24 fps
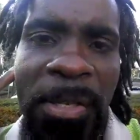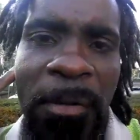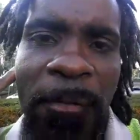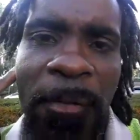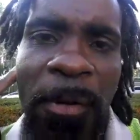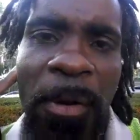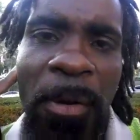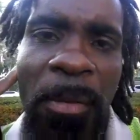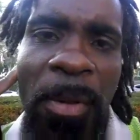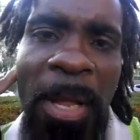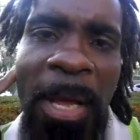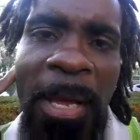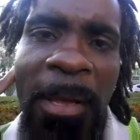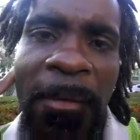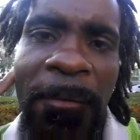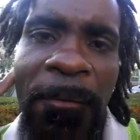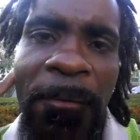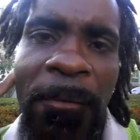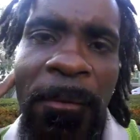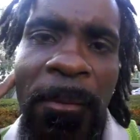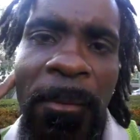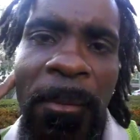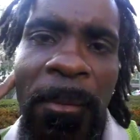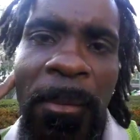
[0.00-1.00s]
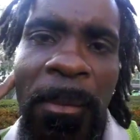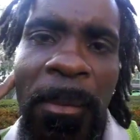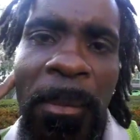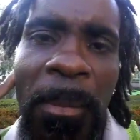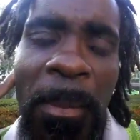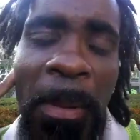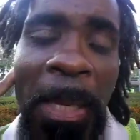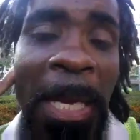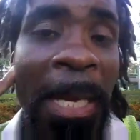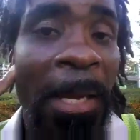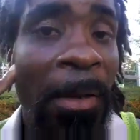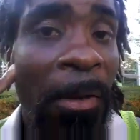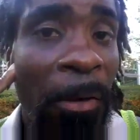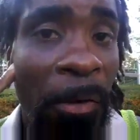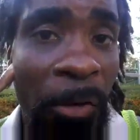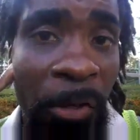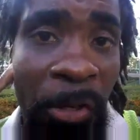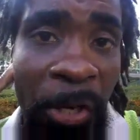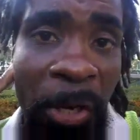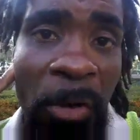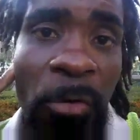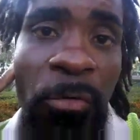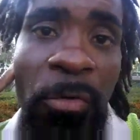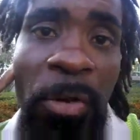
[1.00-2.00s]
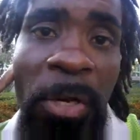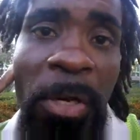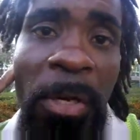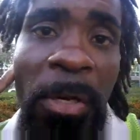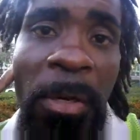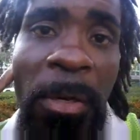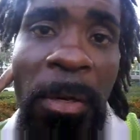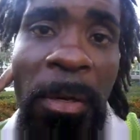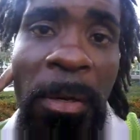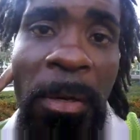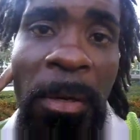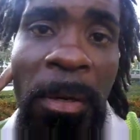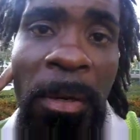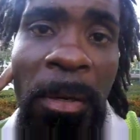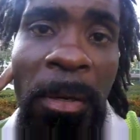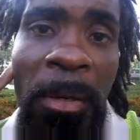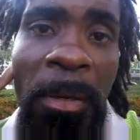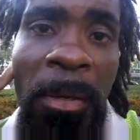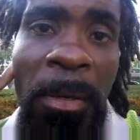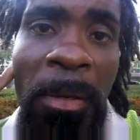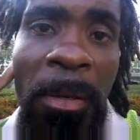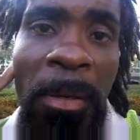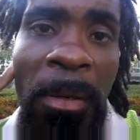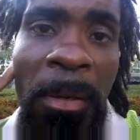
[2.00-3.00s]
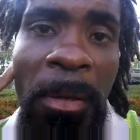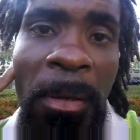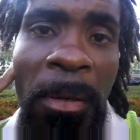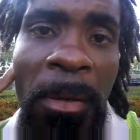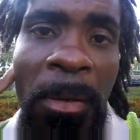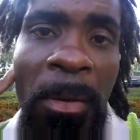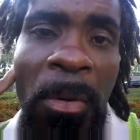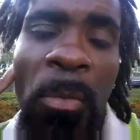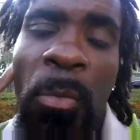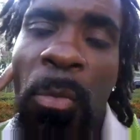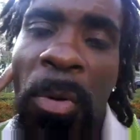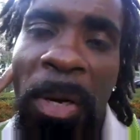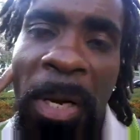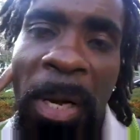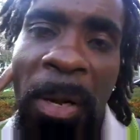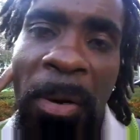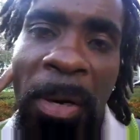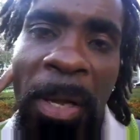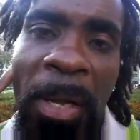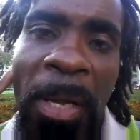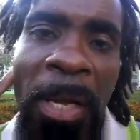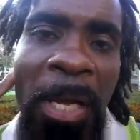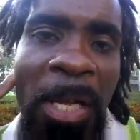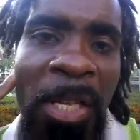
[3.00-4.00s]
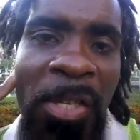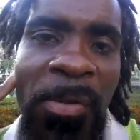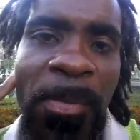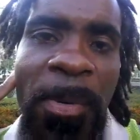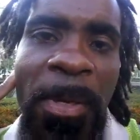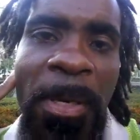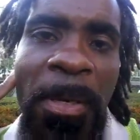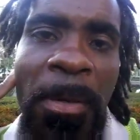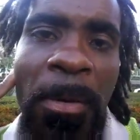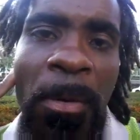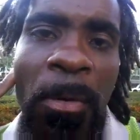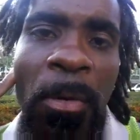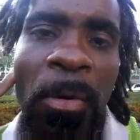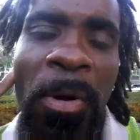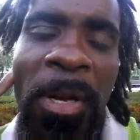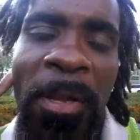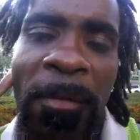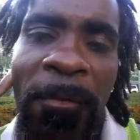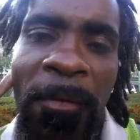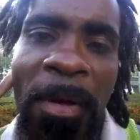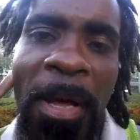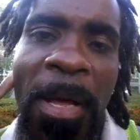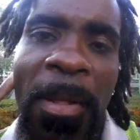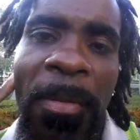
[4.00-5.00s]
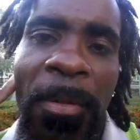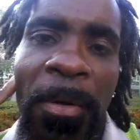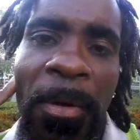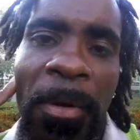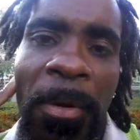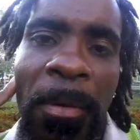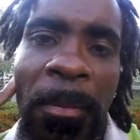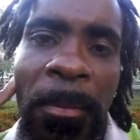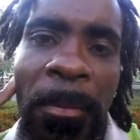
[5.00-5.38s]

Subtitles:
of her life and her children without a husband or a father.